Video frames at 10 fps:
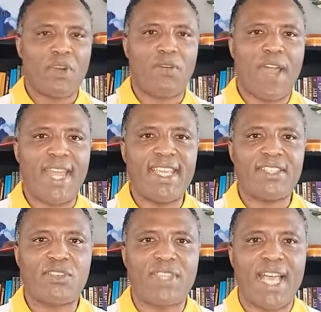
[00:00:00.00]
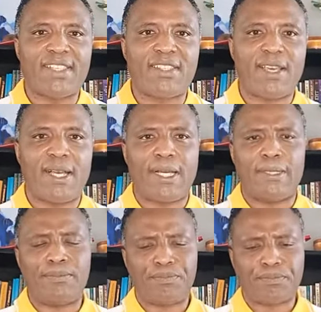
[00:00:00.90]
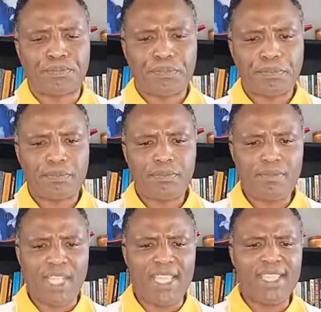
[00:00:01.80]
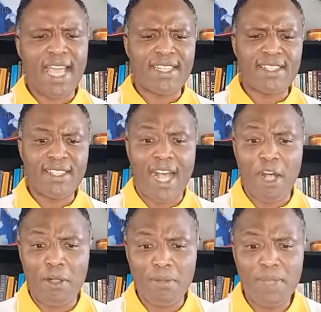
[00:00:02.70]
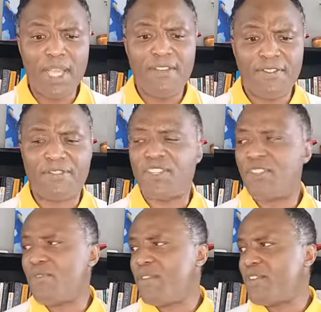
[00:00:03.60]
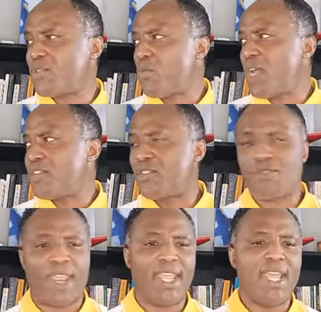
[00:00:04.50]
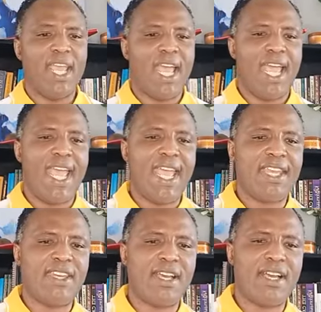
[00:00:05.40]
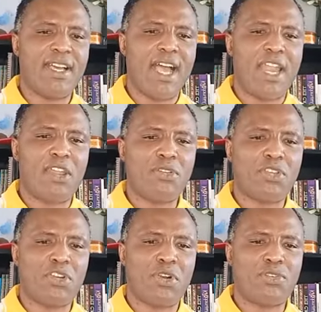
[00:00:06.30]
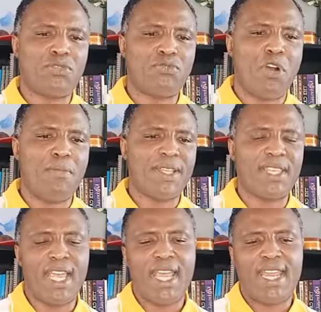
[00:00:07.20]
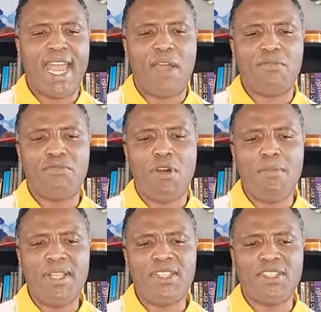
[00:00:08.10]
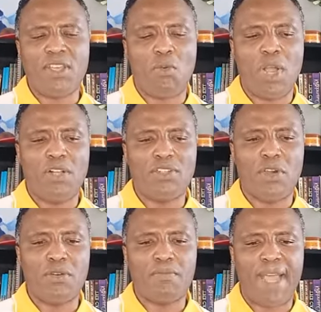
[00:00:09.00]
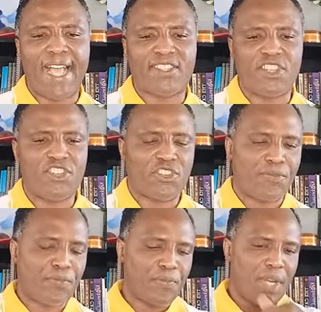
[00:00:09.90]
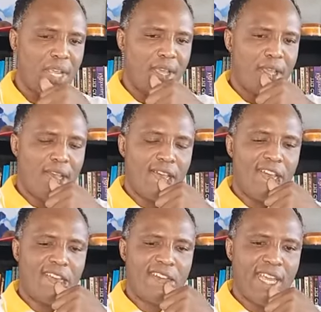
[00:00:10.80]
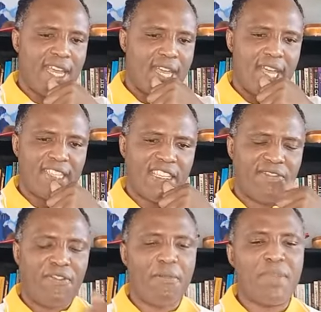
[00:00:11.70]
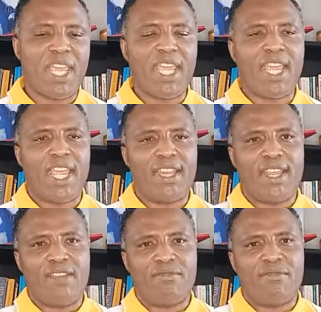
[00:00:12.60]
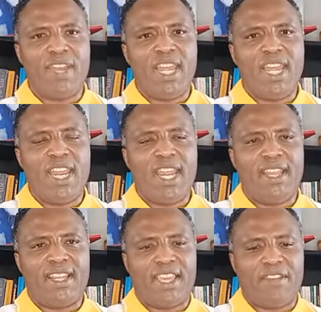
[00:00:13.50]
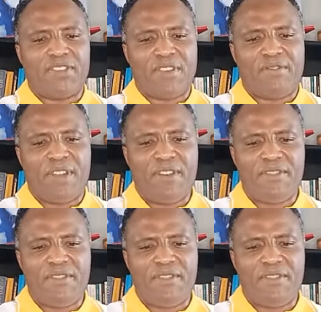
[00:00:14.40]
Alrighty, so that's um, that's Psalm 53, verse 1 to 3. And uh, I'll also go to Romans. Now, Romans is a well-known passage. And uh, I think for me, it, it really gives a very,